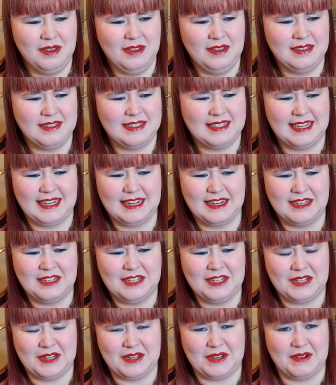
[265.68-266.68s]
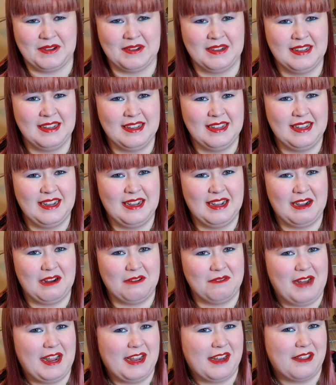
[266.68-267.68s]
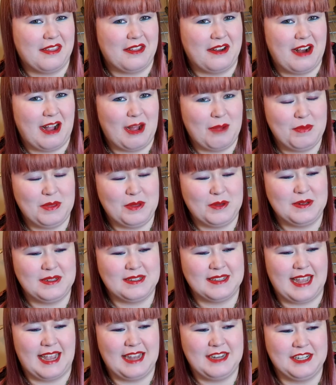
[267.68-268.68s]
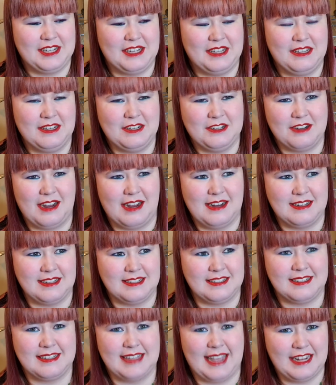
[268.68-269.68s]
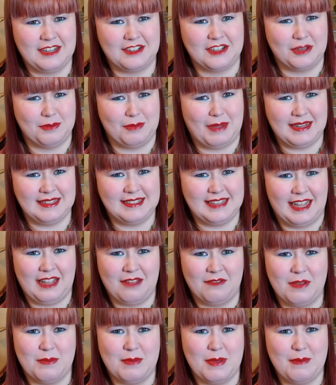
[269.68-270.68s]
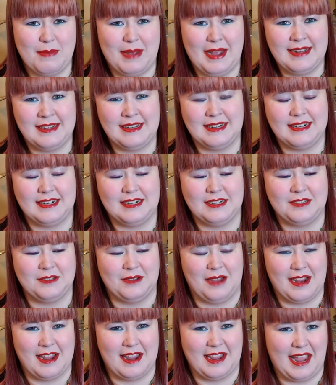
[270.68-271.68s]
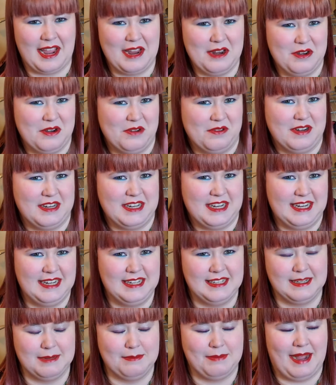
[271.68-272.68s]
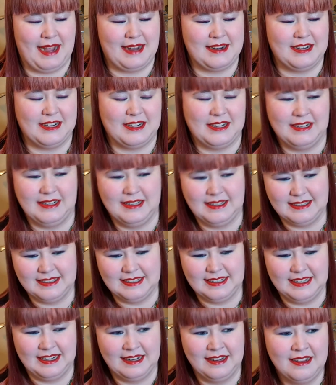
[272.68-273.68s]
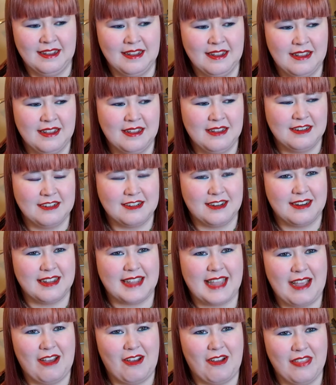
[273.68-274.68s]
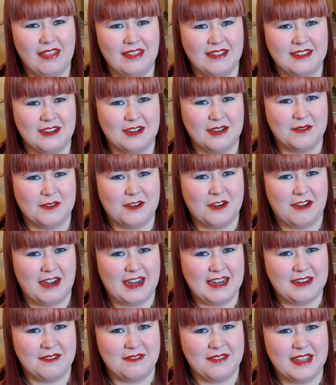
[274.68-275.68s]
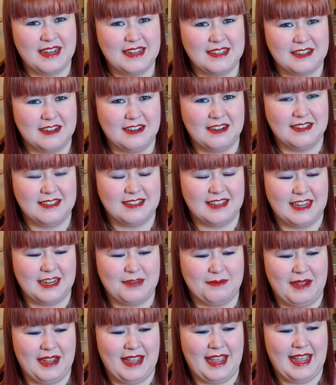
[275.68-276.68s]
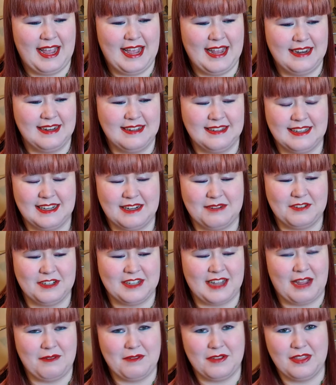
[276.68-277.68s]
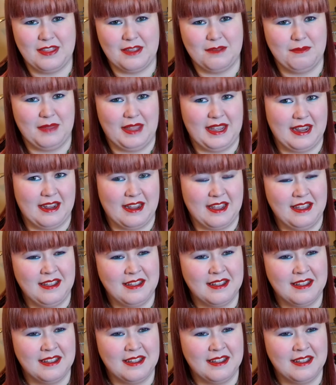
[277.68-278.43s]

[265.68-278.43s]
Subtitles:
stick to a regular upload schedule and trying to schedule myself a bit better so I can get into routines and patterns, and trying to get all the sort of creative things that are inside my head instead of just having them like